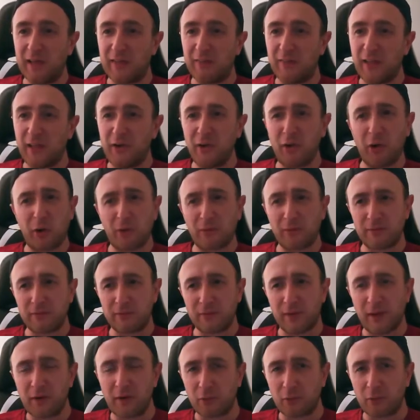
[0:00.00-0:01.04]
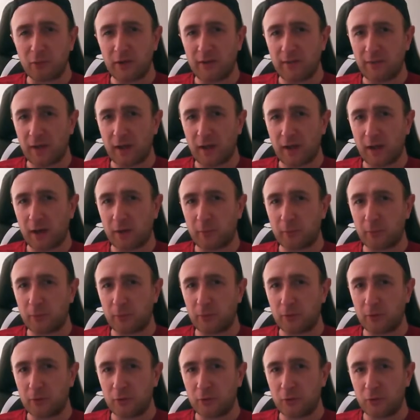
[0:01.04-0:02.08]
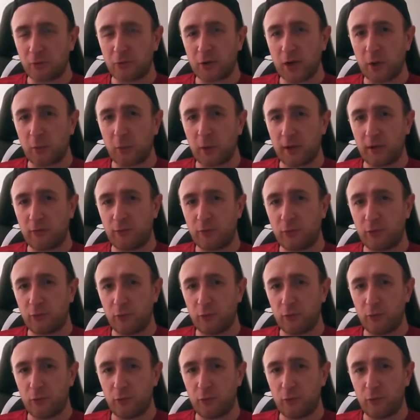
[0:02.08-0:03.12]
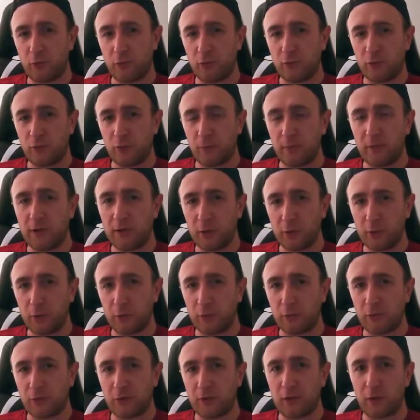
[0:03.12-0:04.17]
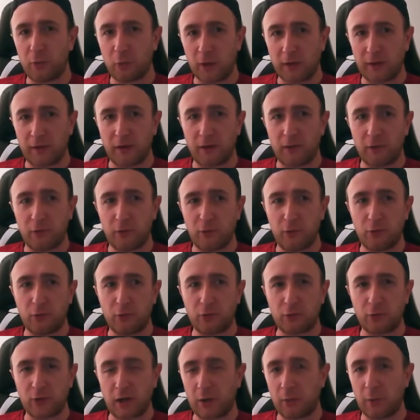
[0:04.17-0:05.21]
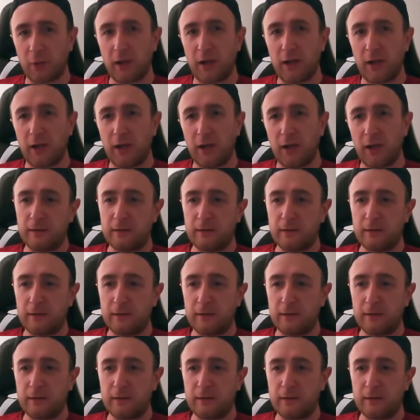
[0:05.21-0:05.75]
they're not really set up straight away to be used in the way that I do straight away.